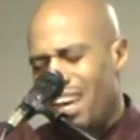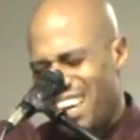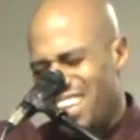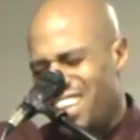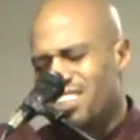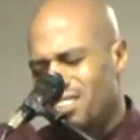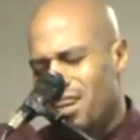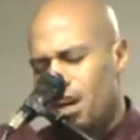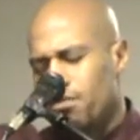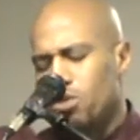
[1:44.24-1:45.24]
and get into
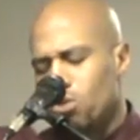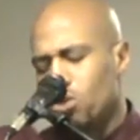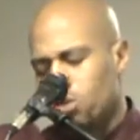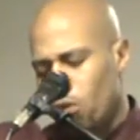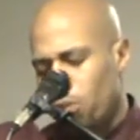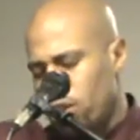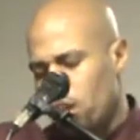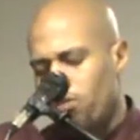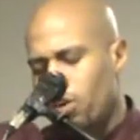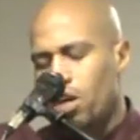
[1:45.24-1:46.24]
heaven, Lord. So
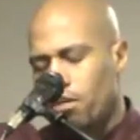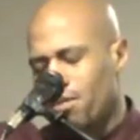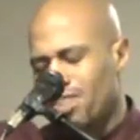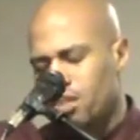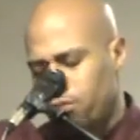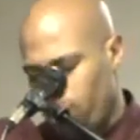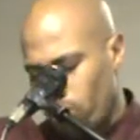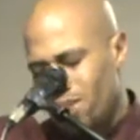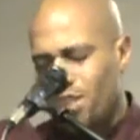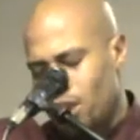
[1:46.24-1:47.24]
please forgive us
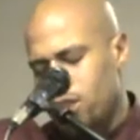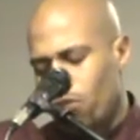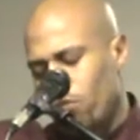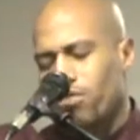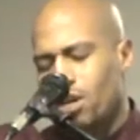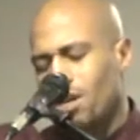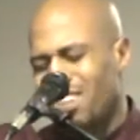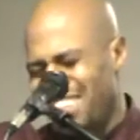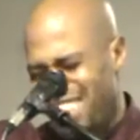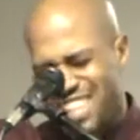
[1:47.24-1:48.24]
for the things that we've
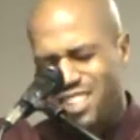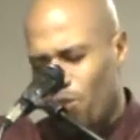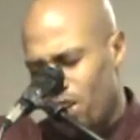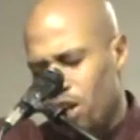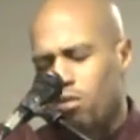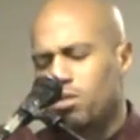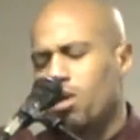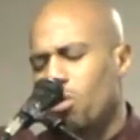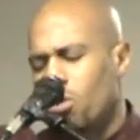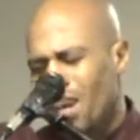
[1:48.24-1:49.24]
done, the things that we don't
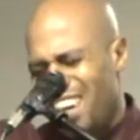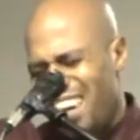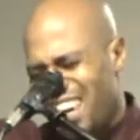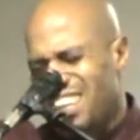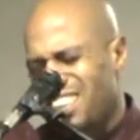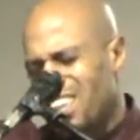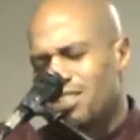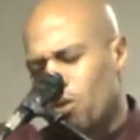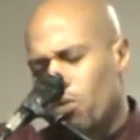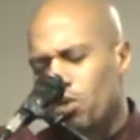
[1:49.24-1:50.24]
know, and the
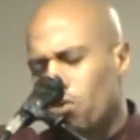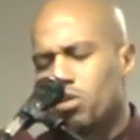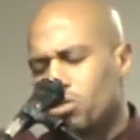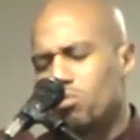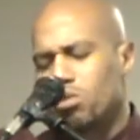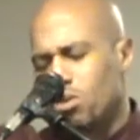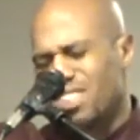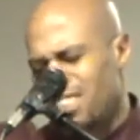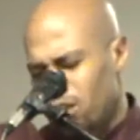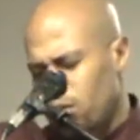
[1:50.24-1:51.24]
things that we're going to do, Lord,
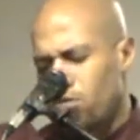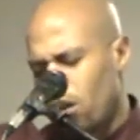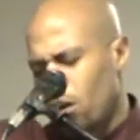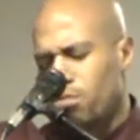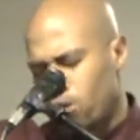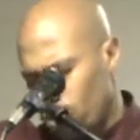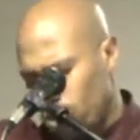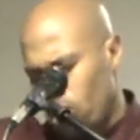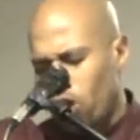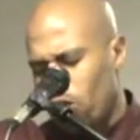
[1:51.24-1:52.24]
until you come to
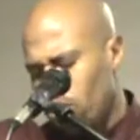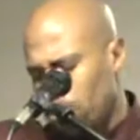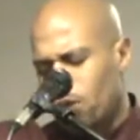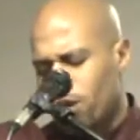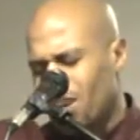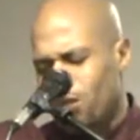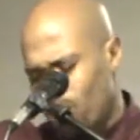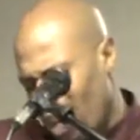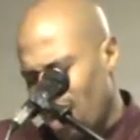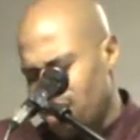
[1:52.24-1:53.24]
return, be with us.
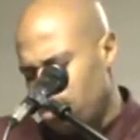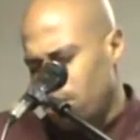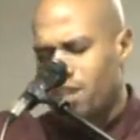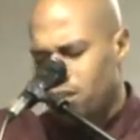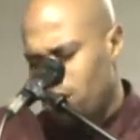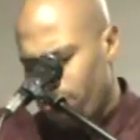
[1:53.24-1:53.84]
We ask these blessings